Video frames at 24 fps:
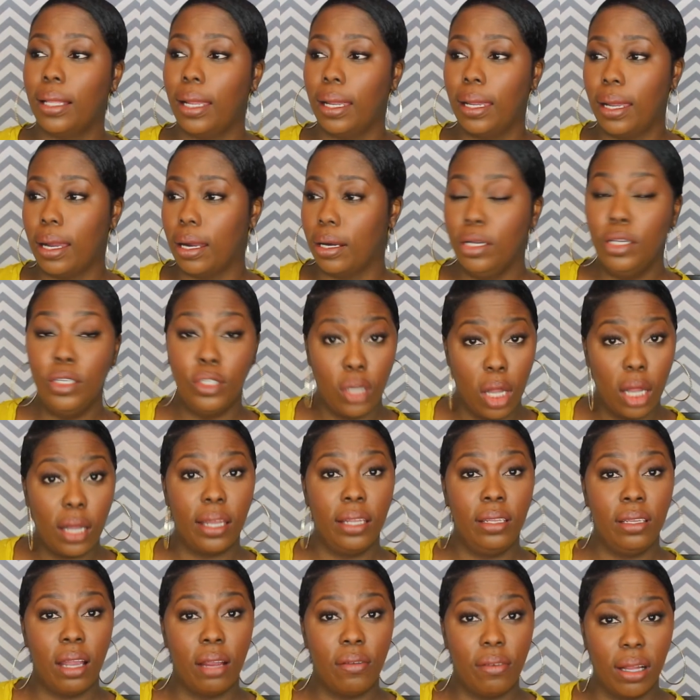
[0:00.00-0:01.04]
Like, are you
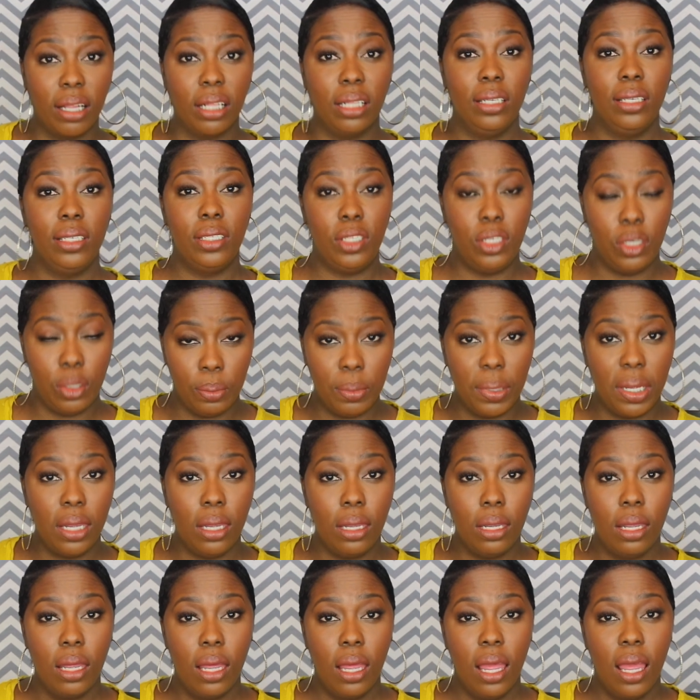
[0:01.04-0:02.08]
talking directly to me?